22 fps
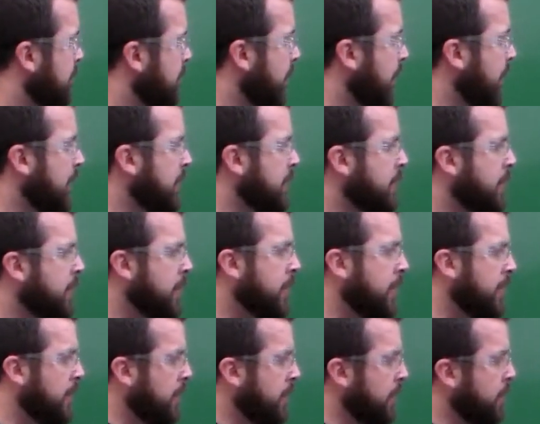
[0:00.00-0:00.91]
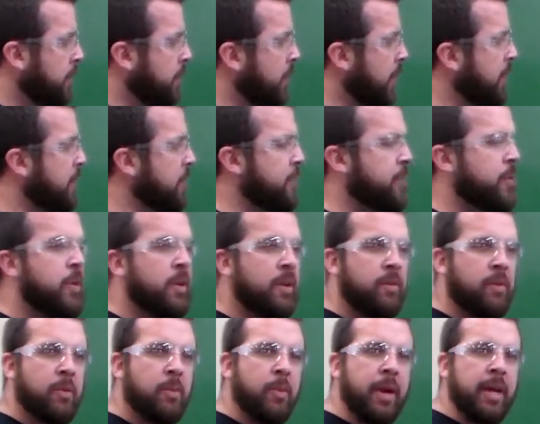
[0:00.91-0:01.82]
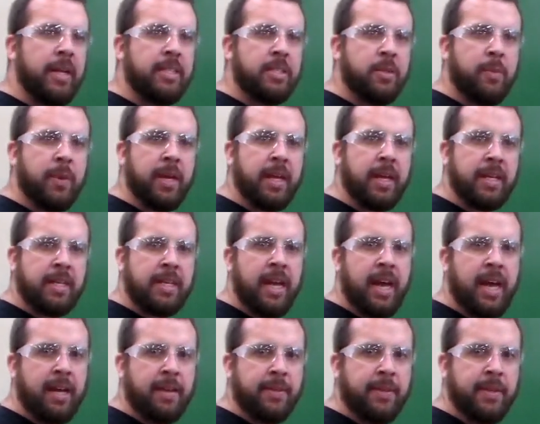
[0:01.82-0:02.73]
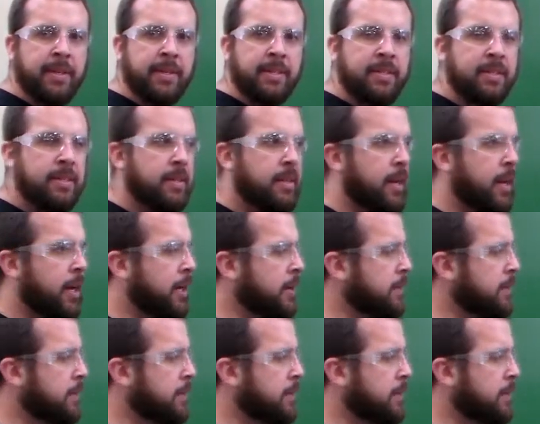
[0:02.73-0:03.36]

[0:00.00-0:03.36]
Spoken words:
But we have a few different ways that we can attack this.